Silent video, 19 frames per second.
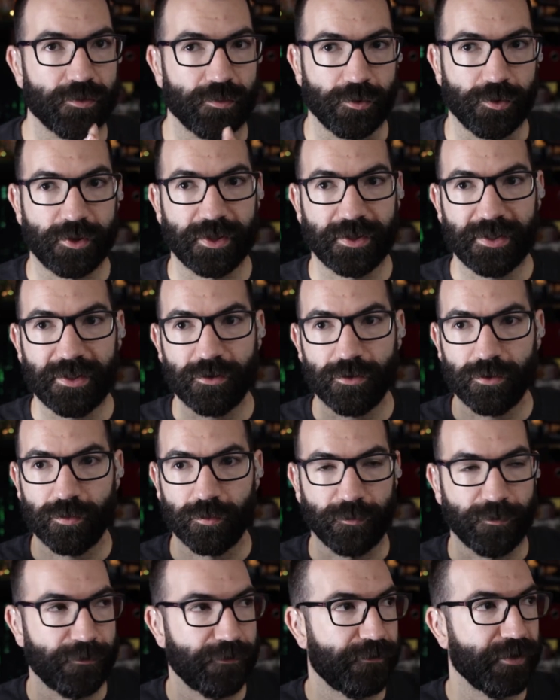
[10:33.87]
do. You can
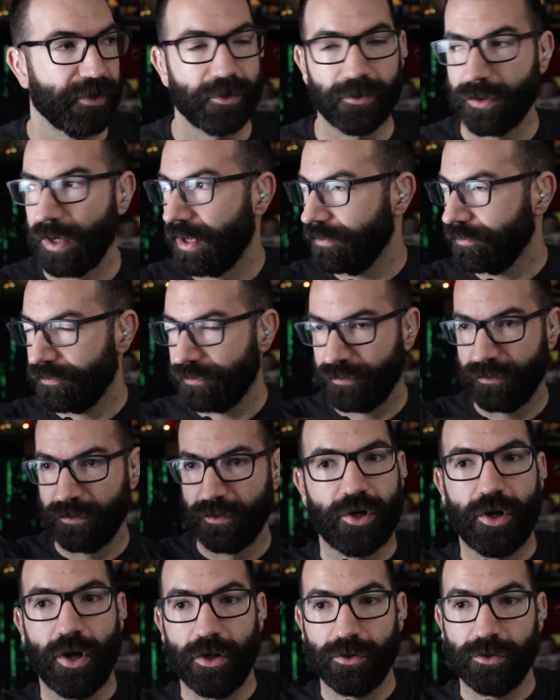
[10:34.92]
either figure out
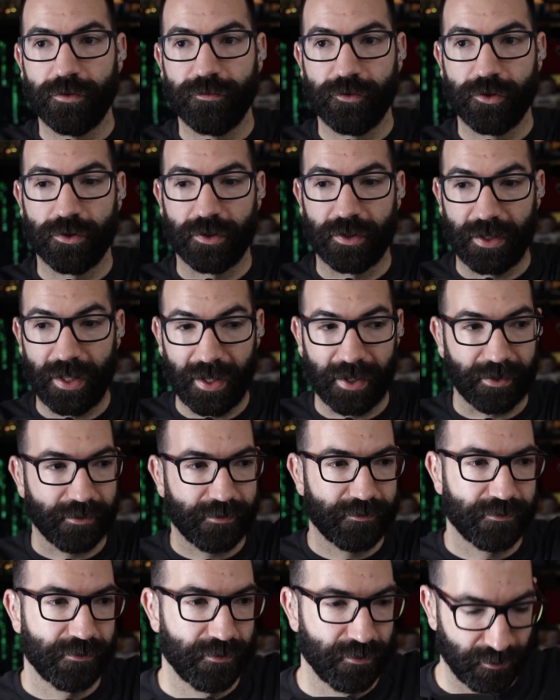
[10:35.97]
the color of your
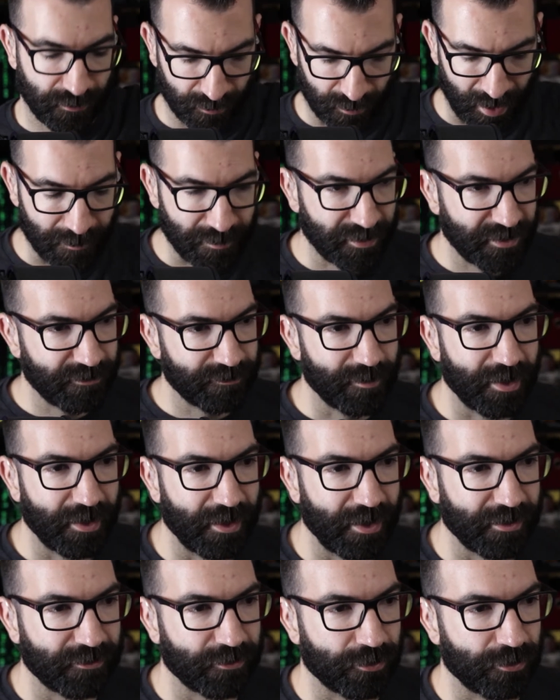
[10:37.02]
light. I believe
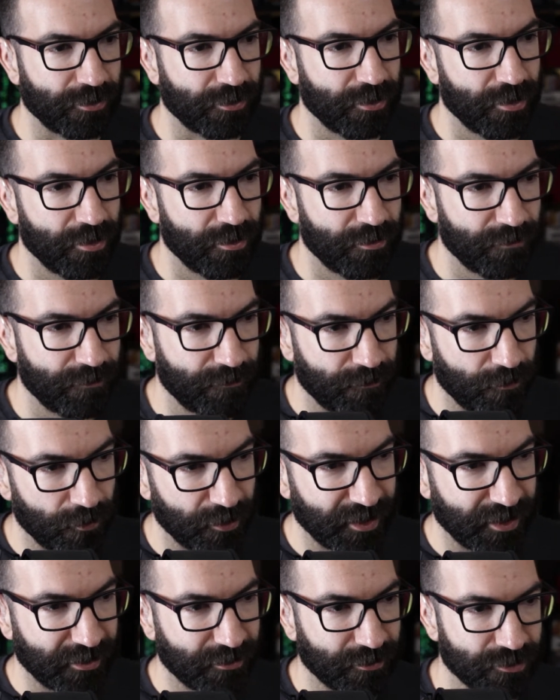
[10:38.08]
my light are
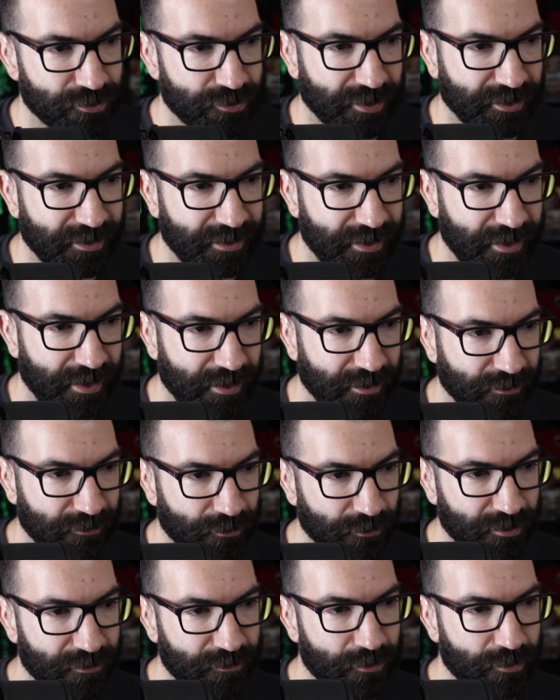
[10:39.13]
4800K,
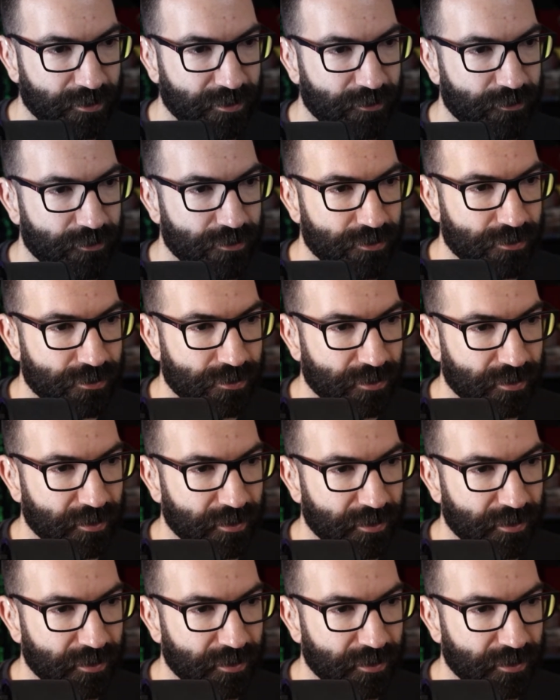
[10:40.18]
so let's go into